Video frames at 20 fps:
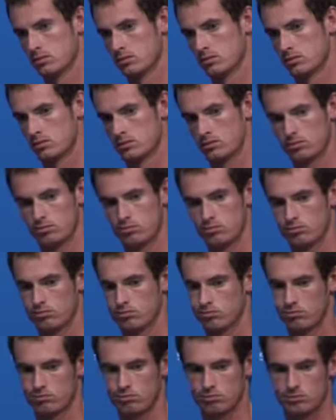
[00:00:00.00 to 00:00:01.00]
this week?
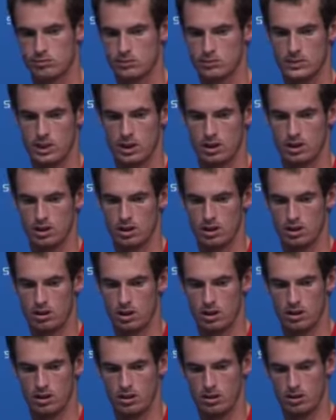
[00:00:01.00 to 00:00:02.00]
Uh,
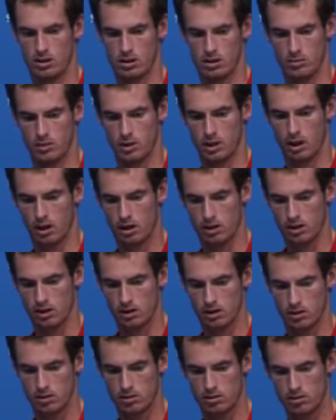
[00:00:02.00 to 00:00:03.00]
I don't know. I mean, I
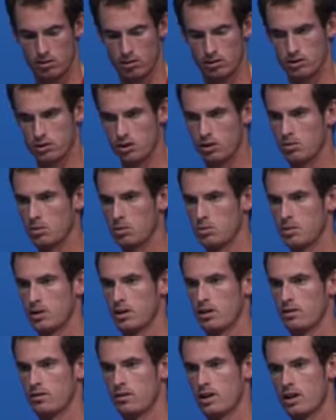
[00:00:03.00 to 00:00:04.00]
think he's going to be
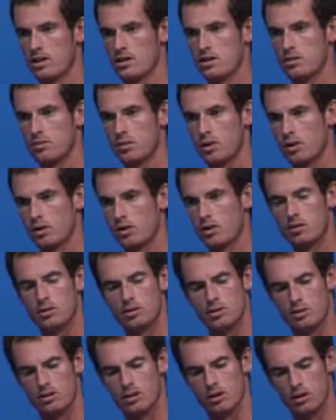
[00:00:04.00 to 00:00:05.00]
pretty fresh tomorrow. He
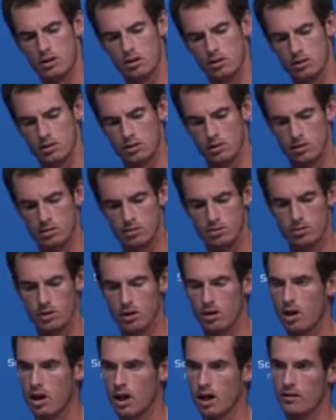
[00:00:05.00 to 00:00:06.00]
was only on the court
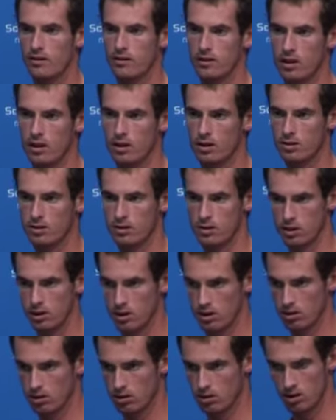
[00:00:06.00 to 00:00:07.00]
about uh, half an hour
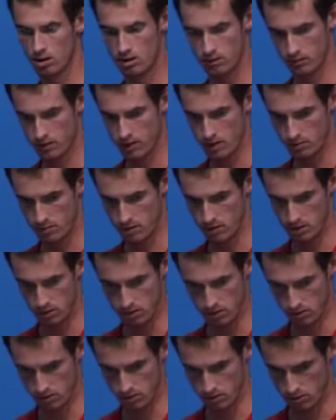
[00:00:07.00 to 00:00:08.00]
today, 35
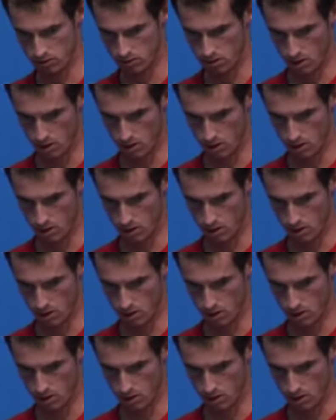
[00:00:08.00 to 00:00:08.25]
minutes, so